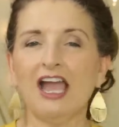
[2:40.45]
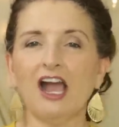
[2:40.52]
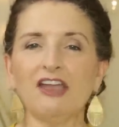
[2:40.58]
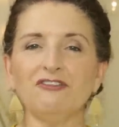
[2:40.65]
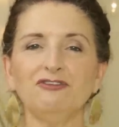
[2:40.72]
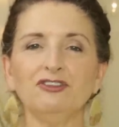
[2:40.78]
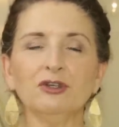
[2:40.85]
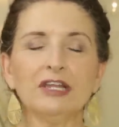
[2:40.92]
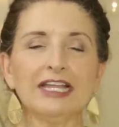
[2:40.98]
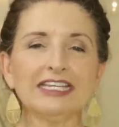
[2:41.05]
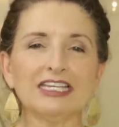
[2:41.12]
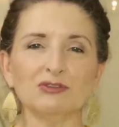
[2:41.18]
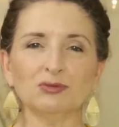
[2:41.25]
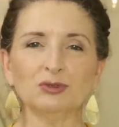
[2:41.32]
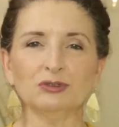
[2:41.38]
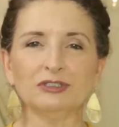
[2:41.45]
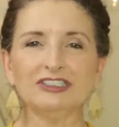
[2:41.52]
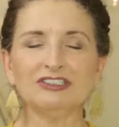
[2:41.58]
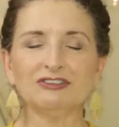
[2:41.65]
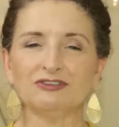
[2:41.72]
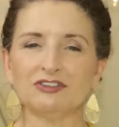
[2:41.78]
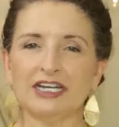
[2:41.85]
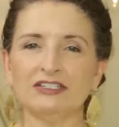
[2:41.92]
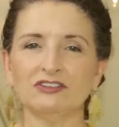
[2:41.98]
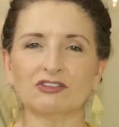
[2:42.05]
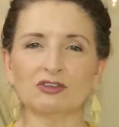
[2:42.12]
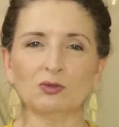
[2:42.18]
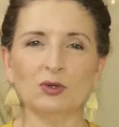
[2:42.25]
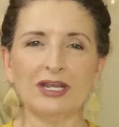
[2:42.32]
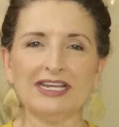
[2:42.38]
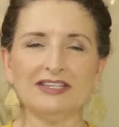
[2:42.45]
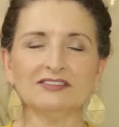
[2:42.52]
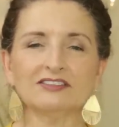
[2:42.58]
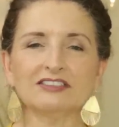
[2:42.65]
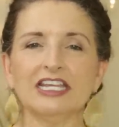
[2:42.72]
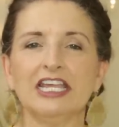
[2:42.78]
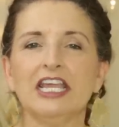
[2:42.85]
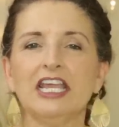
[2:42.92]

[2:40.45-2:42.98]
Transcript: I feel like it really defines the waist.